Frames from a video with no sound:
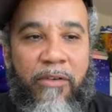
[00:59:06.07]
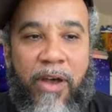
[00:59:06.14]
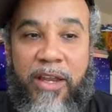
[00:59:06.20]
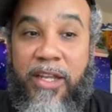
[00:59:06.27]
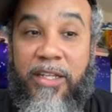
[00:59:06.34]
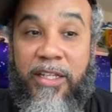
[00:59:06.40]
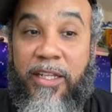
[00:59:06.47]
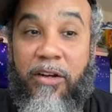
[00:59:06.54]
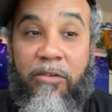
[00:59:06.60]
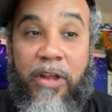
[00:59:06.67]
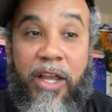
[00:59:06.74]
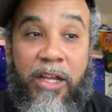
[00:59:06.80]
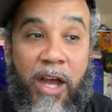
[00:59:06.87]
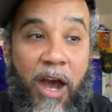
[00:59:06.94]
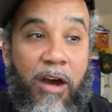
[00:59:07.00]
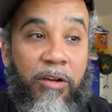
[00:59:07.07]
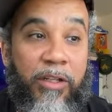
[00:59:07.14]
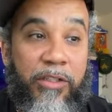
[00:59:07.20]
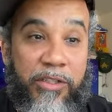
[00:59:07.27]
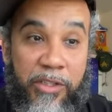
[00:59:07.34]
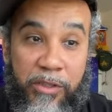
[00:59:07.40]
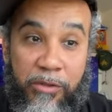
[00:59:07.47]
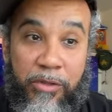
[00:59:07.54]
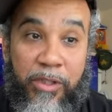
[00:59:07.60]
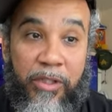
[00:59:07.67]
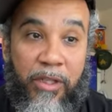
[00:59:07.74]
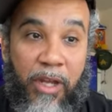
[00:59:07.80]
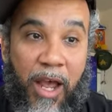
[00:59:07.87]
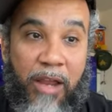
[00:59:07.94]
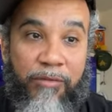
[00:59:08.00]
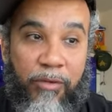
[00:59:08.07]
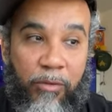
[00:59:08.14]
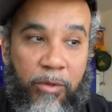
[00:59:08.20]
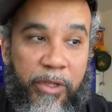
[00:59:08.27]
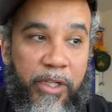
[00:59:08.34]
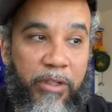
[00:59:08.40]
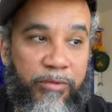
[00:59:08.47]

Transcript: I need to get on that Call of Duty, like for real,